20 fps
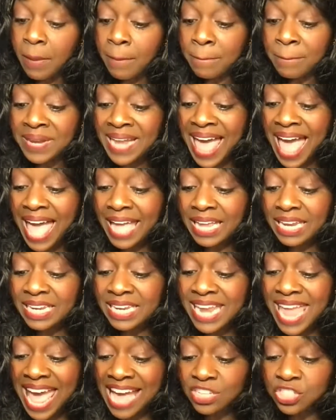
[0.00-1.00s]
Black
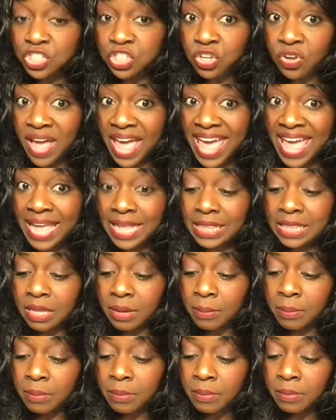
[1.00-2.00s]
national
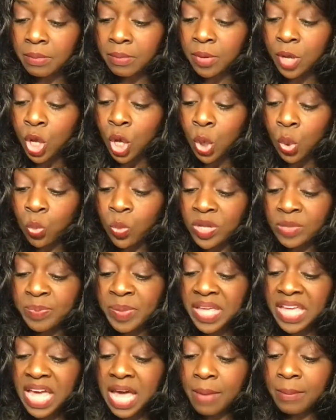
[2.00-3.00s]
anthem would
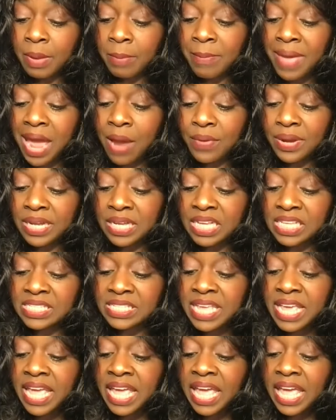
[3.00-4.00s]
become
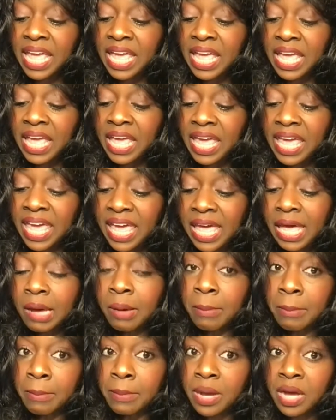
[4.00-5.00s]
America's
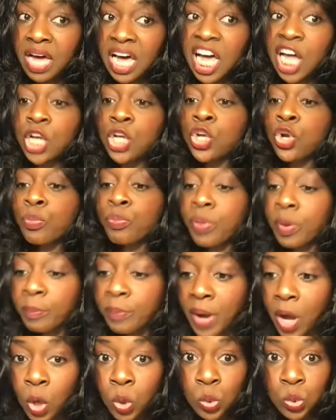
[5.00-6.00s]
hymn under
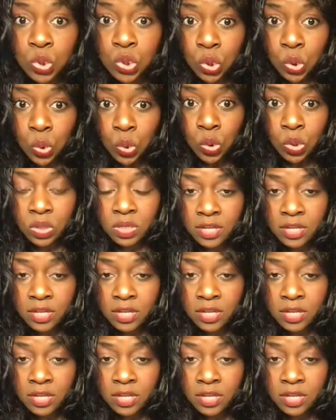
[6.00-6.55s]
proposal.